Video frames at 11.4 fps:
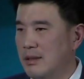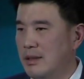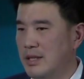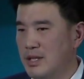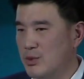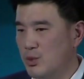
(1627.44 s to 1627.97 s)

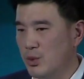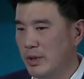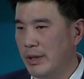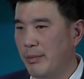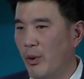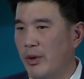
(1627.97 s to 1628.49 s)
This is
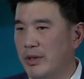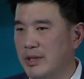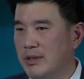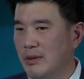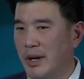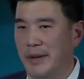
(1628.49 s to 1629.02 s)
really
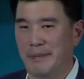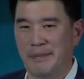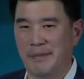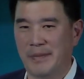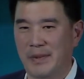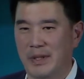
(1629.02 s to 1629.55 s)
important, right?
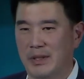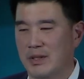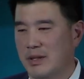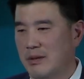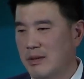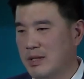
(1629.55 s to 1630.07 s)

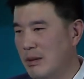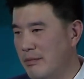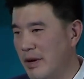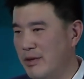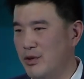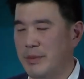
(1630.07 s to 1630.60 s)
Some
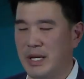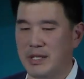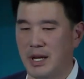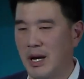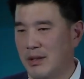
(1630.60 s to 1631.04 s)
vendors may say,